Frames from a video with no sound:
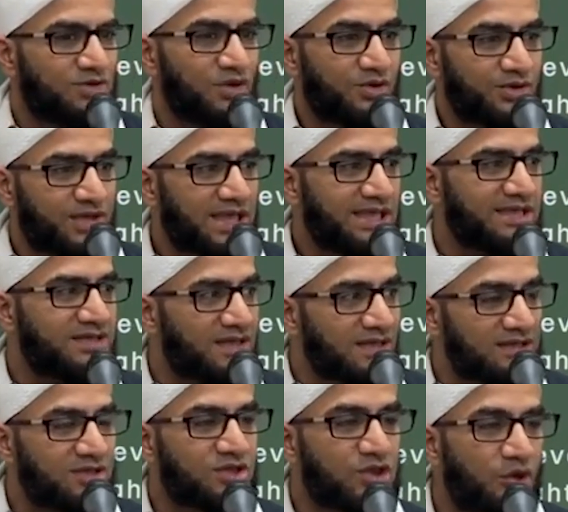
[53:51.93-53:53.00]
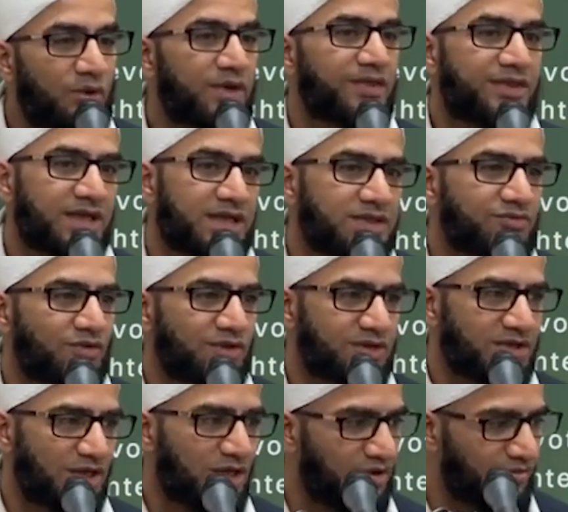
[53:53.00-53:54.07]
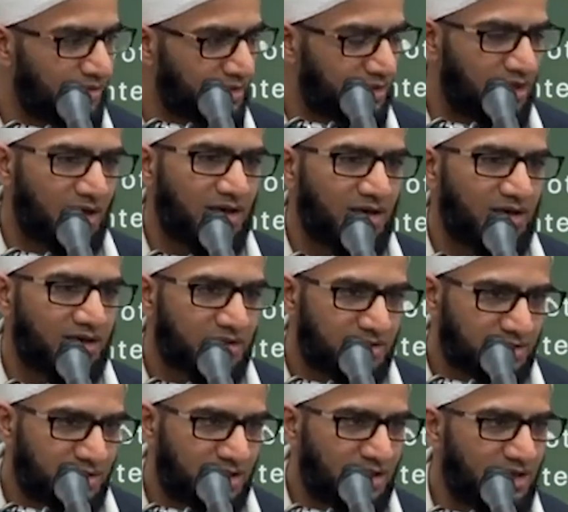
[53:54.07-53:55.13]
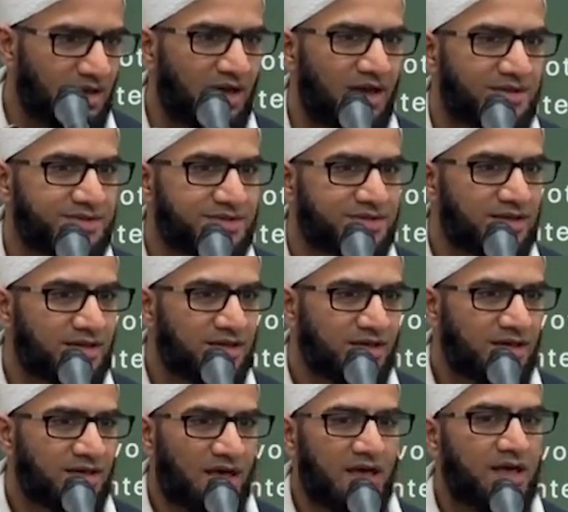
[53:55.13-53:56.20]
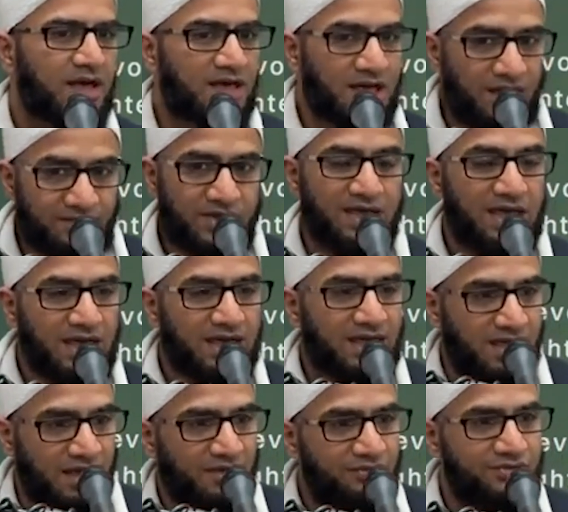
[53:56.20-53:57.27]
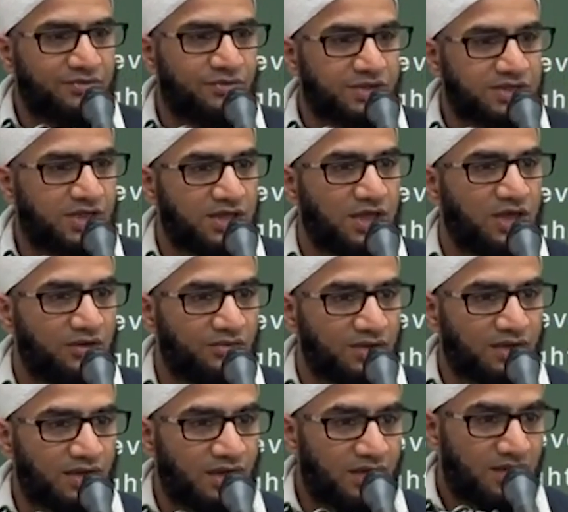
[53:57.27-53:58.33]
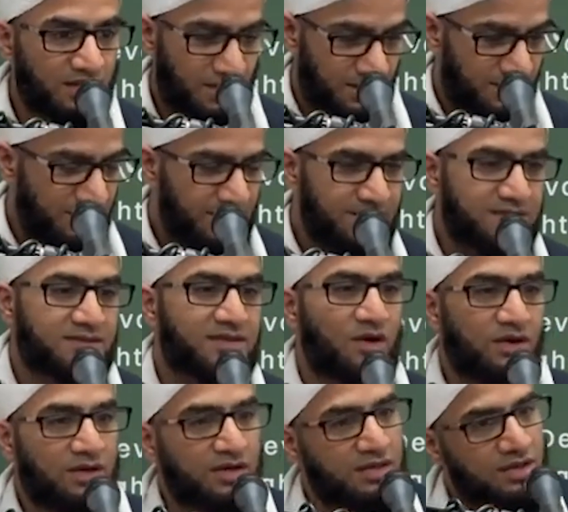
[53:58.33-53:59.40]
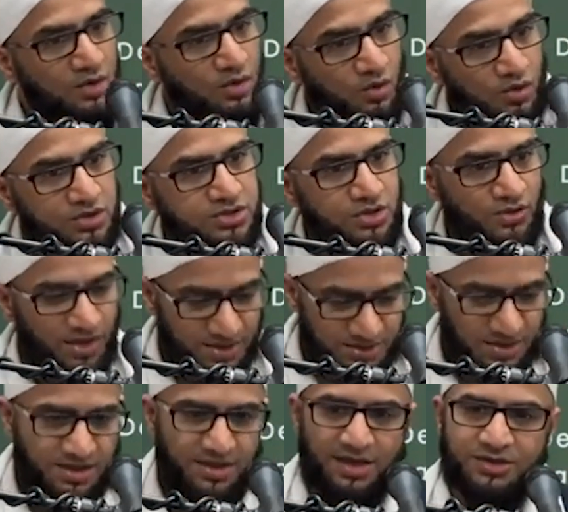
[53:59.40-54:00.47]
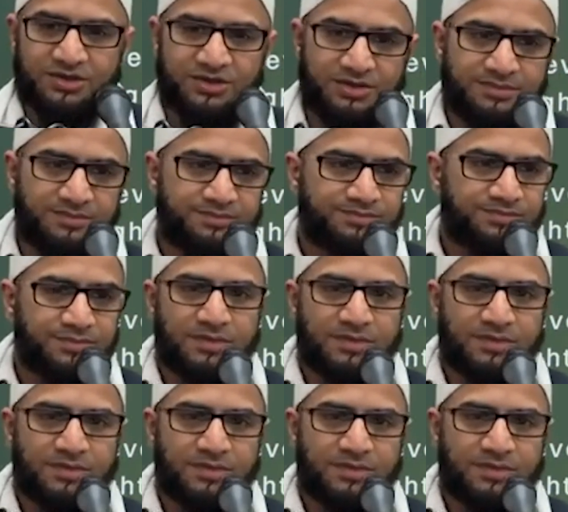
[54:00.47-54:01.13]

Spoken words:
So this is doing things for the sake of Allah, ikhlas. Giving a gift for the sake of Allah. This also has a connection.